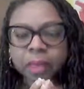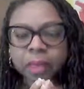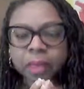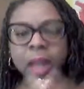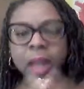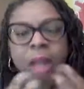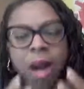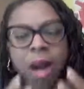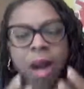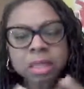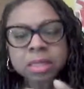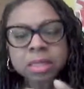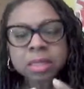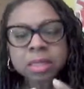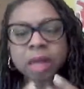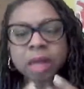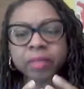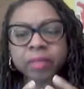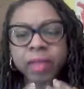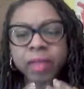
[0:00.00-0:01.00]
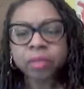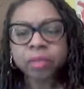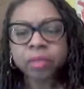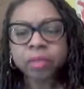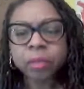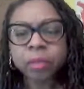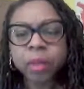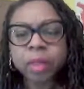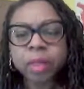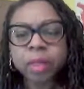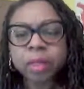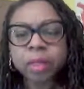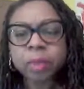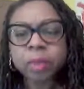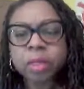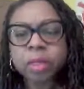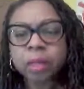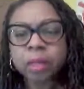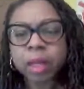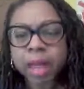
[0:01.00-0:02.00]
loss of a loved one, and
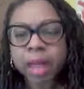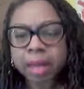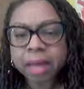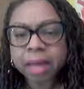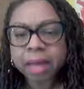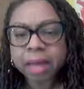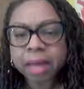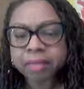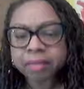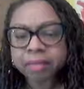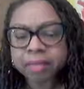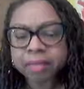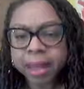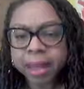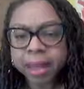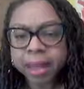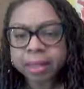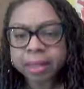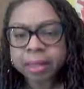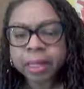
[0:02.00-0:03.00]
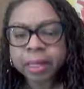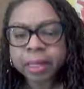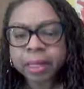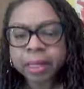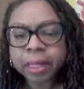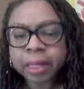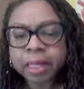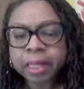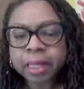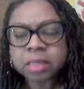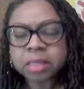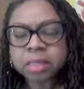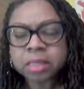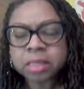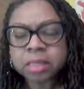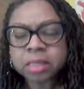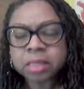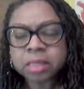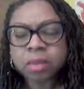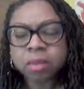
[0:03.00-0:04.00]
we know a lot of that is going
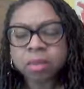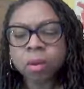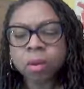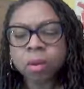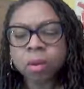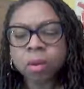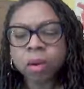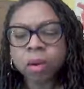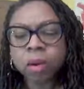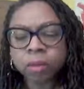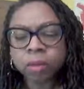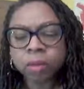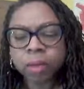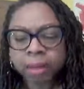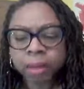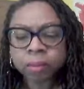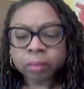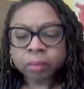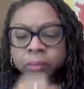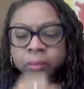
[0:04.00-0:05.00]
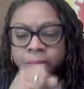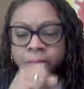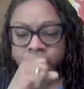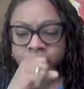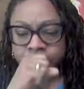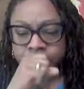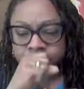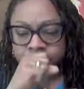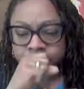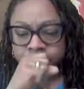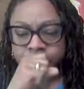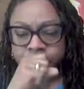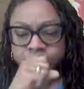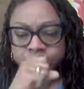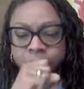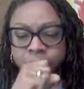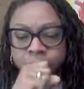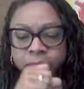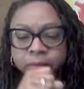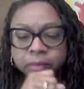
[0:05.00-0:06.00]
on right now. And
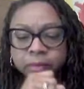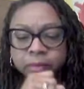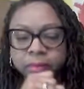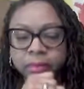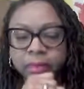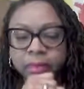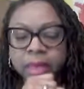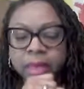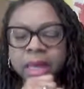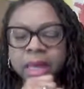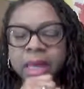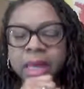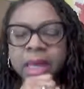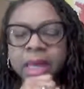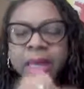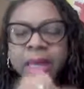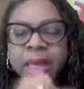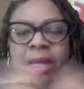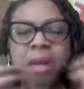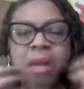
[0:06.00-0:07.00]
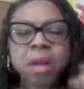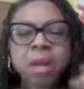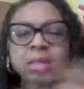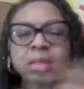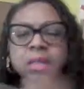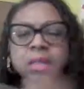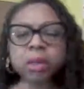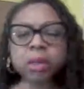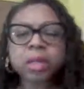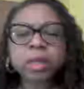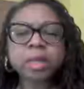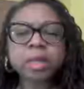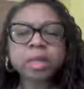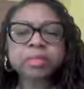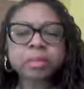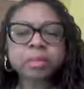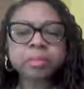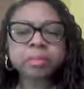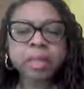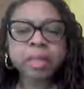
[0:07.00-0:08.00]
it also could
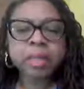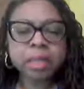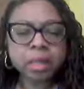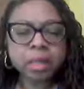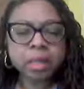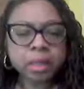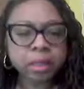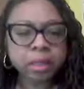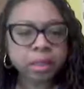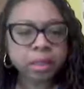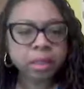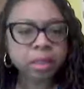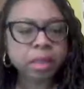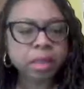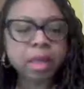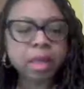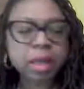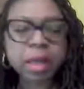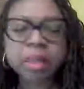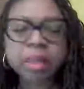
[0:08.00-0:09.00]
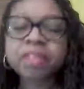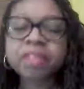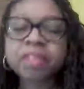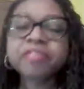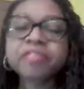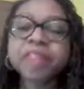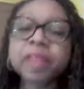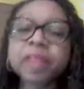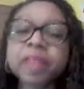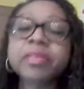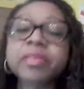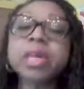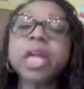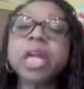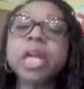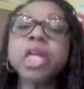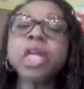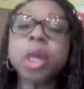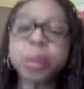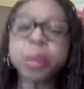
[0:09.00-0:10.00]
even be the fear of the
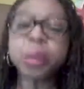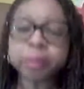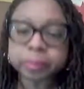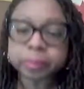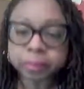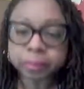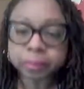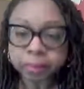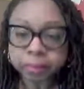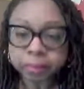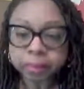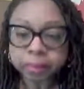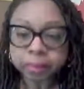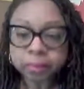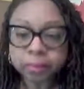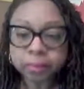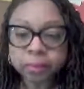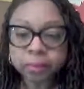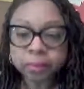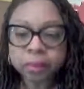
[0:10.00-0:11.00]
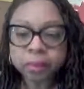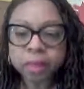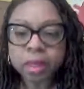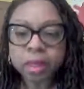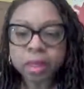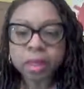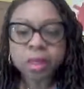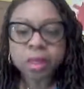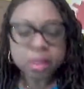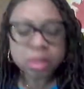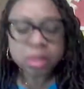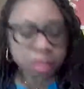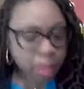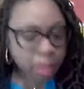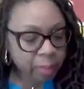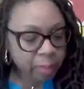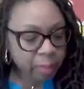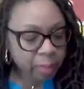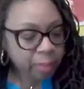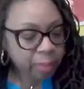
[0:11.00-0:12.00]
unknown.
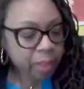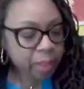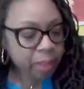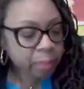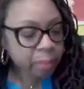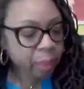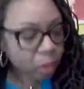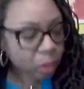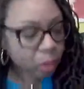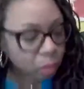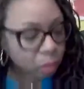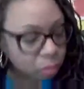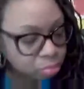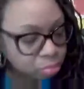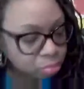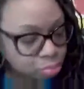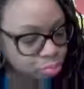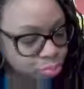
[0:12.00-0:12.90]
So many people